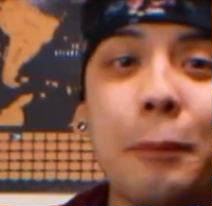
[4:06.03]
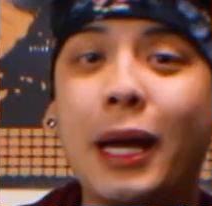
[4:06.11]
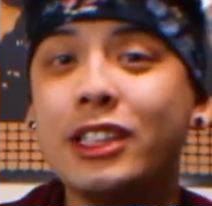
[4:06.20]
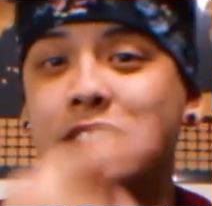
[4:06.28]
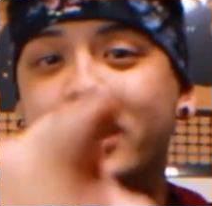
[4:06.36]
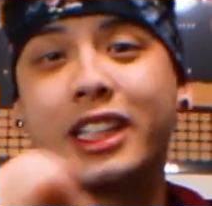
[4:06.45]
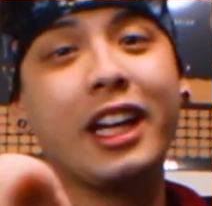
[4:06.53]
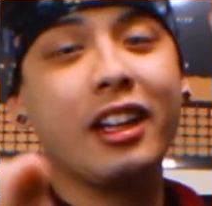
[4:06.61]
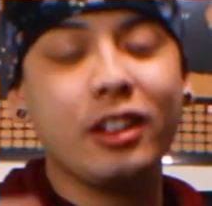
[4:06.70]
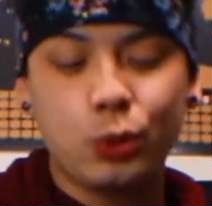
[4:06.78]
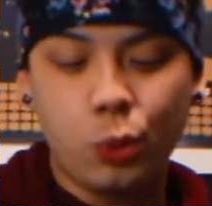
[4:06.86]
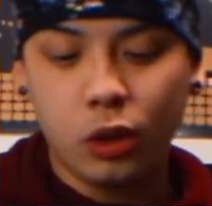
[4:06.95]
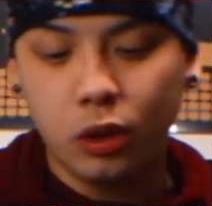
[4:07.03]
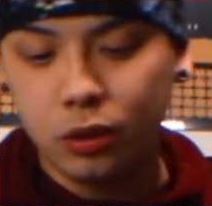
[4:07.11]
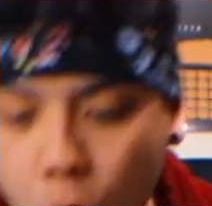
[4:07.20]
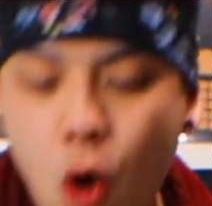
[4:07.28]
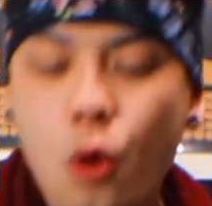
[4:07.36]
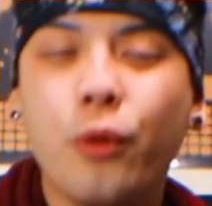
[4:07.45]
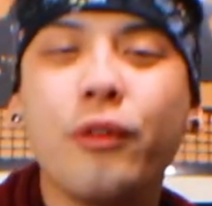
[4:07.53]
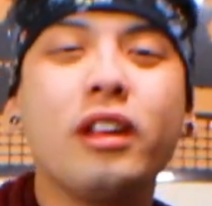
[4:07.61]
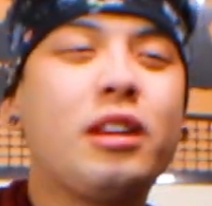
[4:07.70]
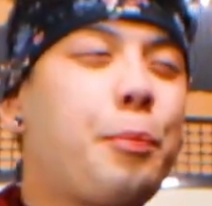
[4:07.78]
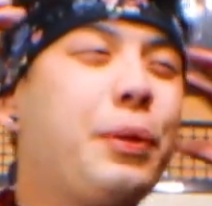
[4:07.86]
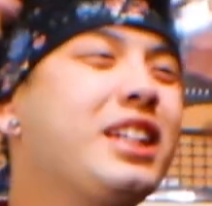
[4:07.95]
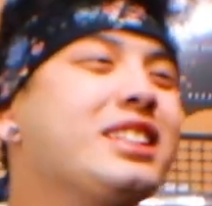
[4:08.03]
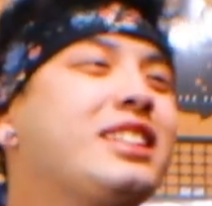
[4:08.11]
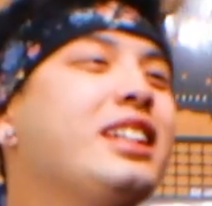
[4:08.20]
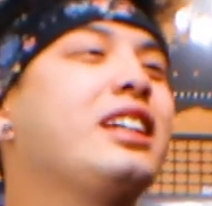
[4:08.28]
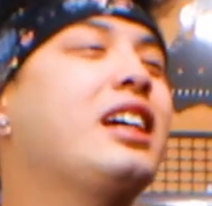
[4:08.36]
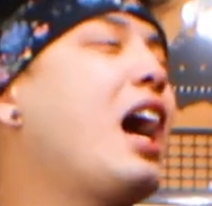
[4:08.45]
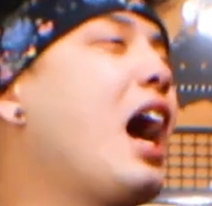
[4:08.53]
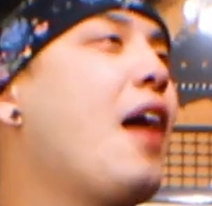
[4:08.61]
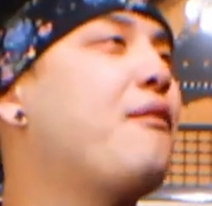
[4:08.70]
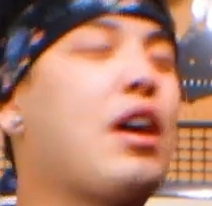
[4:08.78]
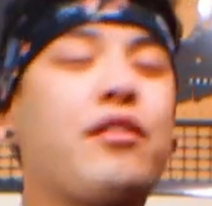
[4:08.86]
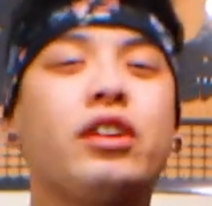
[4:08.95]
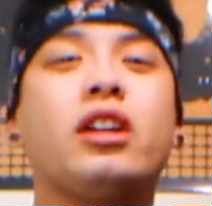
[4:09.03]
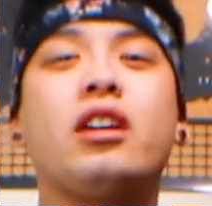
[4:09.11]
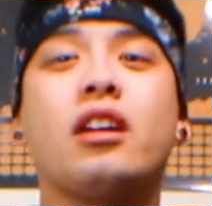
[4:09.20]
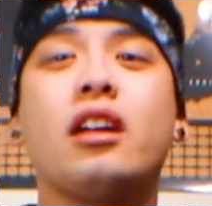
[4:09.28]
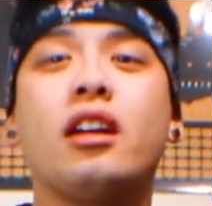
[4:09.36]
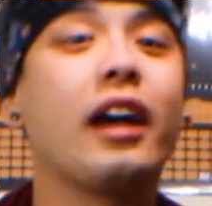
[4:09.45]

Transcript: Major key in this world. Oh, and the biggest thing I've ever done.